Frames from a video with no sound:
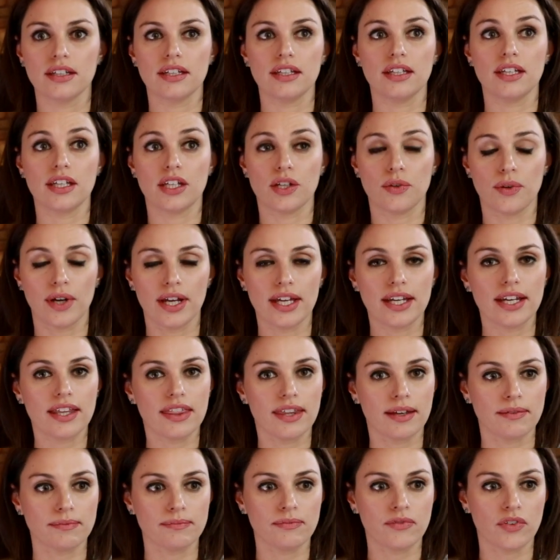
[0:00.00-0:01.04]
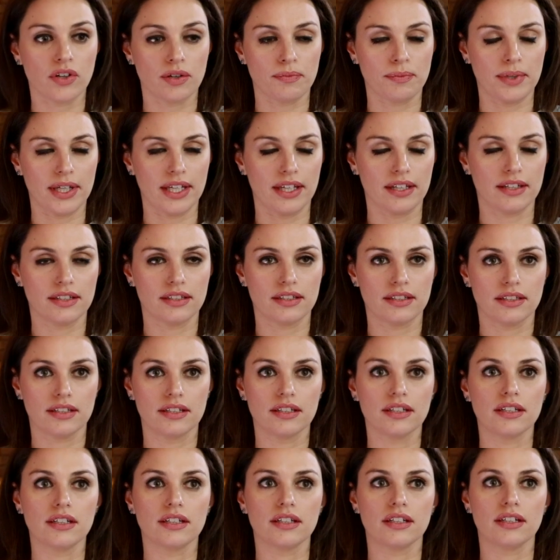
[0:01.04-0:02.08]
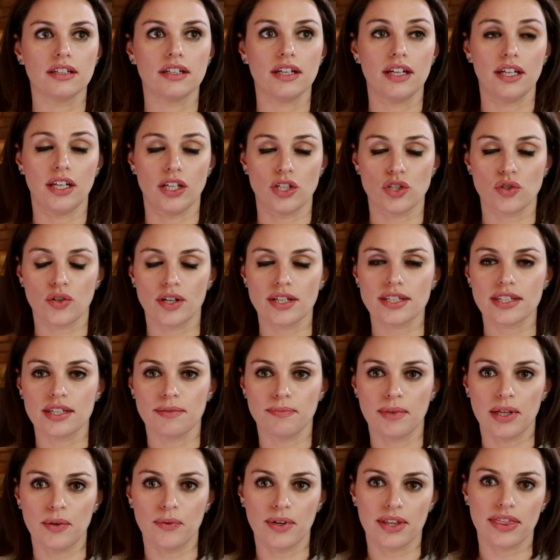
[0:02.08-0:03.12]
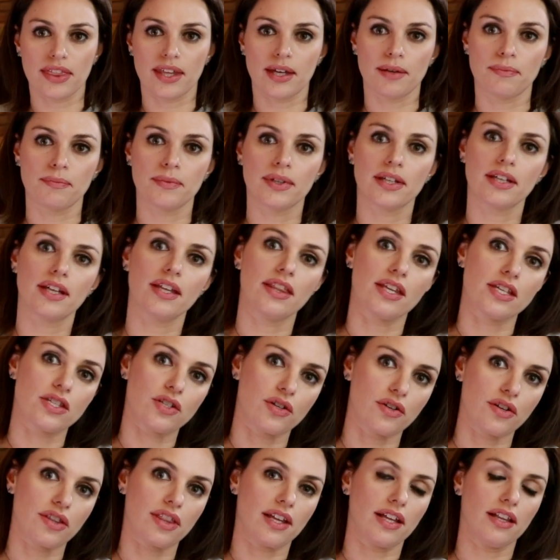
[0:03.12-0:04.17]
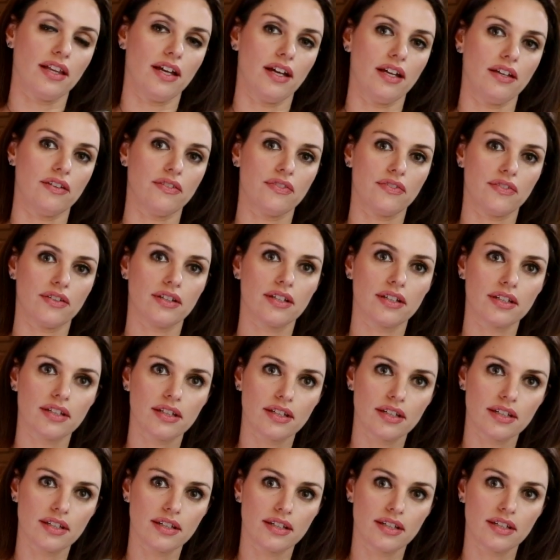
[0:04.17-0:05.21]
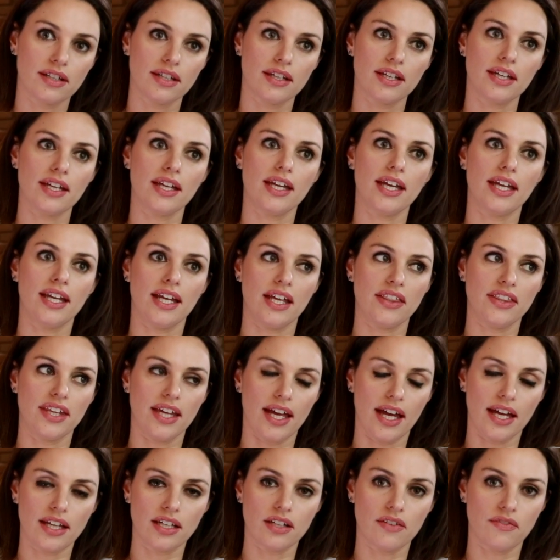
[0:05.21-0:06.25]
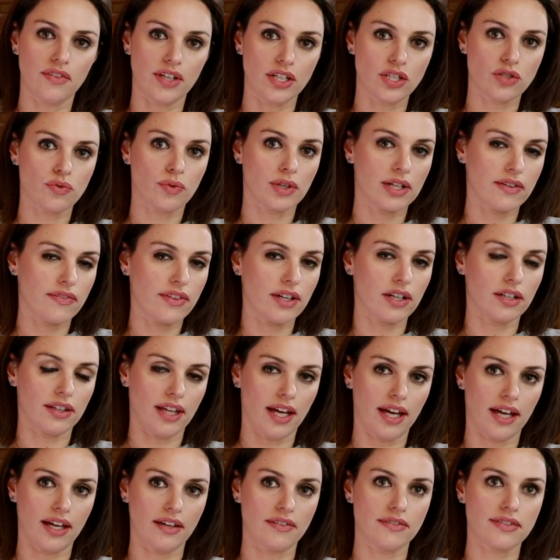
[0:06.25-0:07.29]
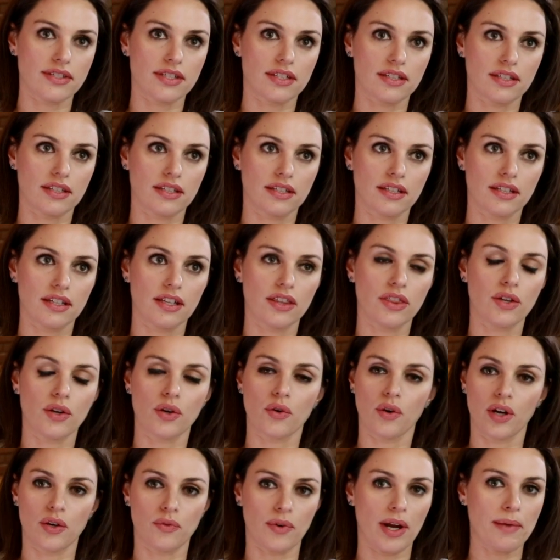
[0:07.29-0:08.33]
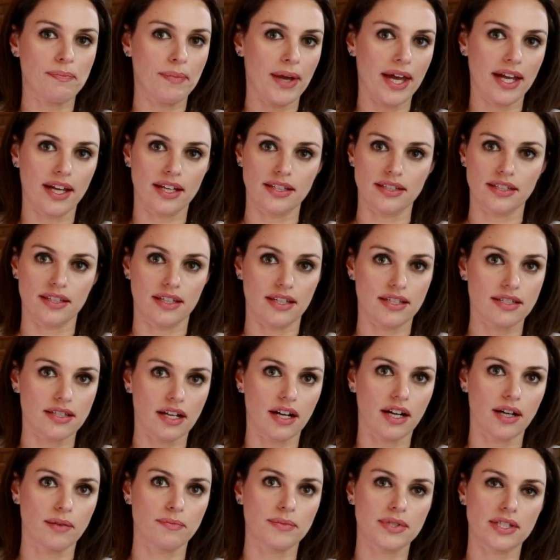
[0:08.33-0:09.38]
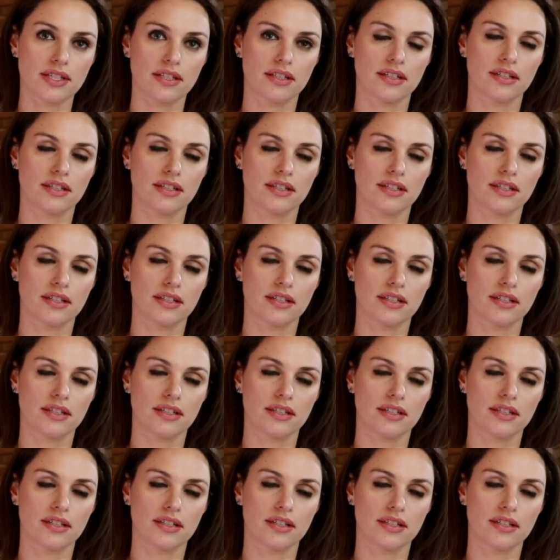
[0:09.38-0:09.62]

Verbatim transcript: He created them for me and entrusted me with them in this earthly life. And at the end of each one of their lives, they're going right back into His arms.